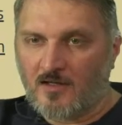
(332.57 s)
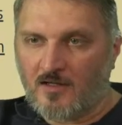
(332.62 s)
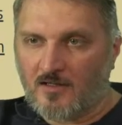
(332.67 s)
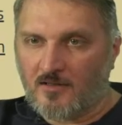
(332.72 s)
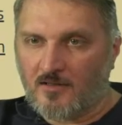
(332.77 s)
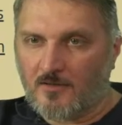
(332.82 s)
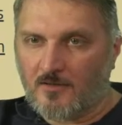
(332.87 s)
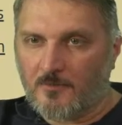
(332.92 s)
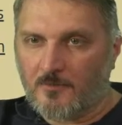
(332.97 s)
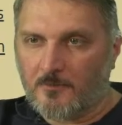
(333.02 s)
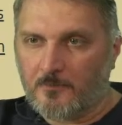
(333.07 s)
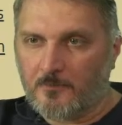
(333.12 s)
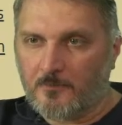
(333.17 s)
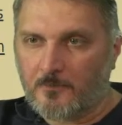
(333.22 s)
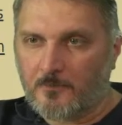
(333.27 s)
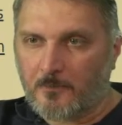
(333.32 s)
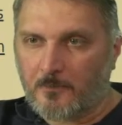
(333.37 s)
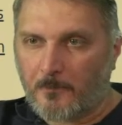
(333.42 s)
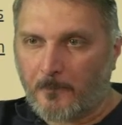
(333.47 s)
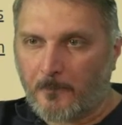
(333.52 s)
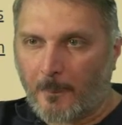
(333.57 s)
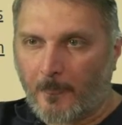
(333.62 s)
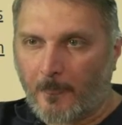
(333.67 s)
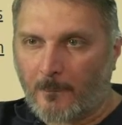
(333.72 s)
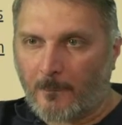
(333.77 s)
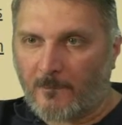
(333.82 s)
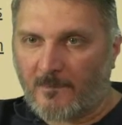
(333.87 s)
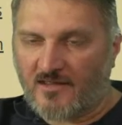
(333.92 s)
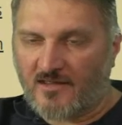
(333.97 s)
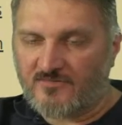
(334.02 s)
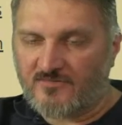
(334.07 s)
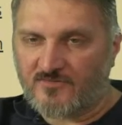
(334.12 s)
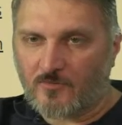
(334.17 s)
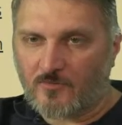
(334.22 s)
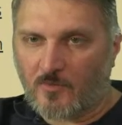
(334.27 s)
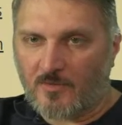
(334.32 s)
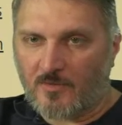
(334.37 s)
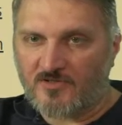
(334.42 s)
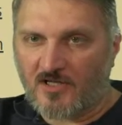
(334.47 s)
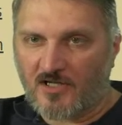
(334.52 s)
That's the
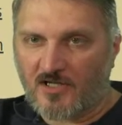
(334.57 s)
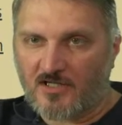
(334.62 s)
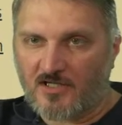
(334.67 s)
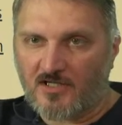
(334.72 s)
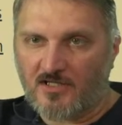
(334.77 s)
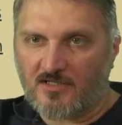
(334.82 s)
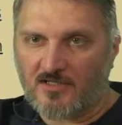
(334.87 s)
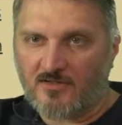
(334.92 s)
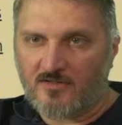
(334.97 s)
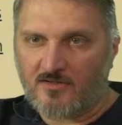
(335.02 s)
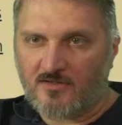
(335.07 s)
WebSocket.